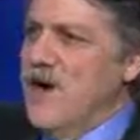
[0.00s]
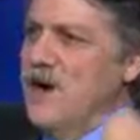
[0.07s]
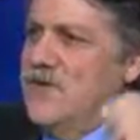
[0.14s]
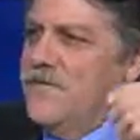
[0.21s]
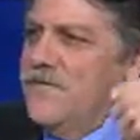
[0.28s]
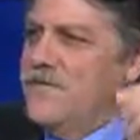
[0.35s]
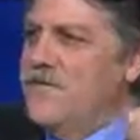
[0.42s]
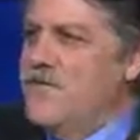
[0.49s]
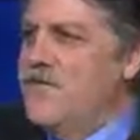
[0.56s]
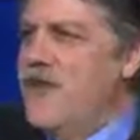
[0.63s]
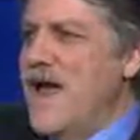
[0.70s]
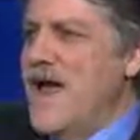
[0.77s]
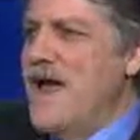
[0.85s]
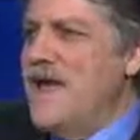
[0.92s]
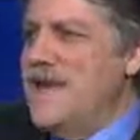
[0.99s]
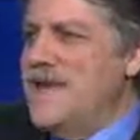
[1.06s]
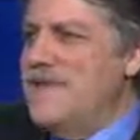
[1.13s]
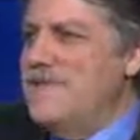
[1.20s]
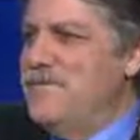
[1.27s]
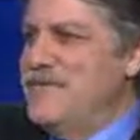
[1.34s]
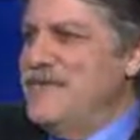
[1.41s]
of
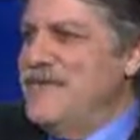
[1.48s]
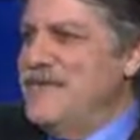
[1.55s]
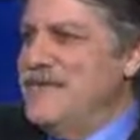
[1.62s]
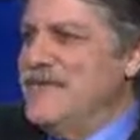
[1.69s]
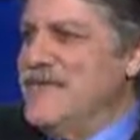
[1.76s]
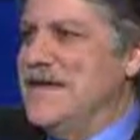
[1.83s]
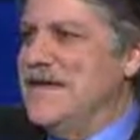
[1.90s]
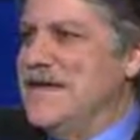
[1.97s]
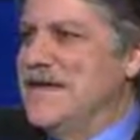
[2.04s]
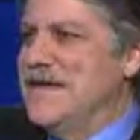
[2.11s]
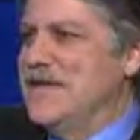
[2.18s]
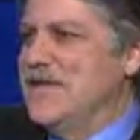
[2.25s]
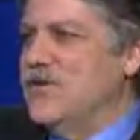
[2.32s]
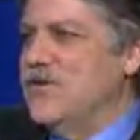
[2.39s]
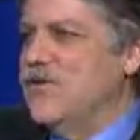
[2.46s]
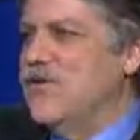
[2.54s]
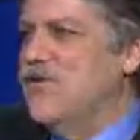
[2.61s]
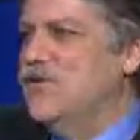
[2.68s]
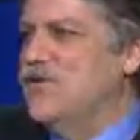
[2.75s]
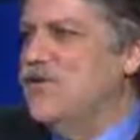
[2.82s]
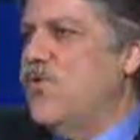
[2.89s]
280 BC to
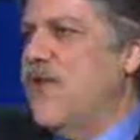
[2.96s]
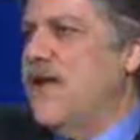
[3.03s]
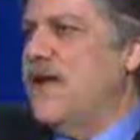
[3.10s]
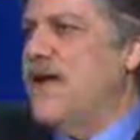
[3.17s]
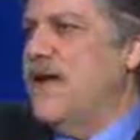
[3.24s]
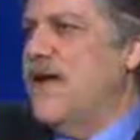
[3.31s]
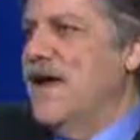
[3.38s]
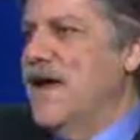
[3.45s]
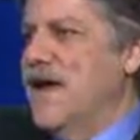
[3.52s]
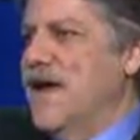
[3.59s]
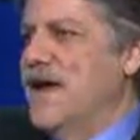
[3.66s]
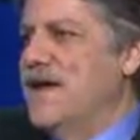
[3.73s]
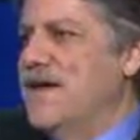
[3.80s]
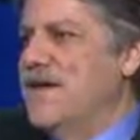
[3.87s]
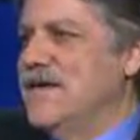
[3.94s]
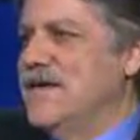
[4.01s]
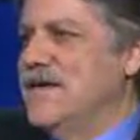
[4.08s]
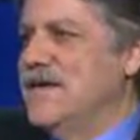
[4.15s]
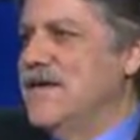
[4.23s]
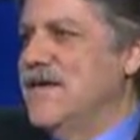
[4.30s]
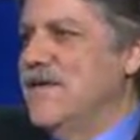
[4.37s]
220
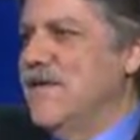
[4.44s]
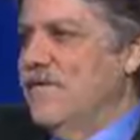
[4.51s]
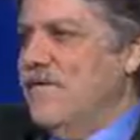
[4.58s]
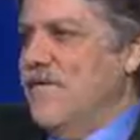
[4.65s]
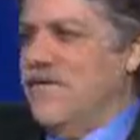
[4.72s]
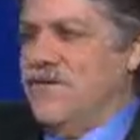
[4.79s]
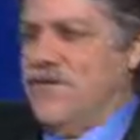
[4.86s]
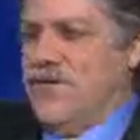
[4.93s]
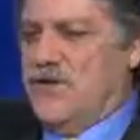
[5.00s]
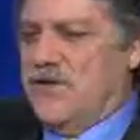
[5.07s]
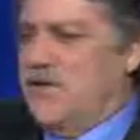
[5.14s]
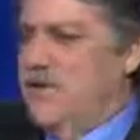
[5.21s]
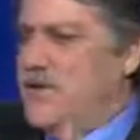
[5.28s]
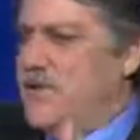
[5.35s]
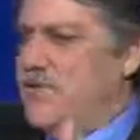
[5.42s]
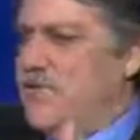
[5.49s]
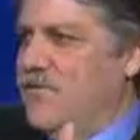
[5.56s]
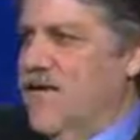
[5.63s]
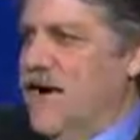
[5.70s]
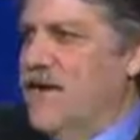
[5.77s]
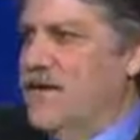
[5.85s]
AD, first century,
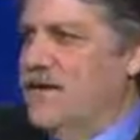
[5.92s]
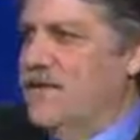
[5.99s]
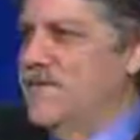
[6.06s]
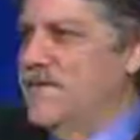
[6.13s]
right in the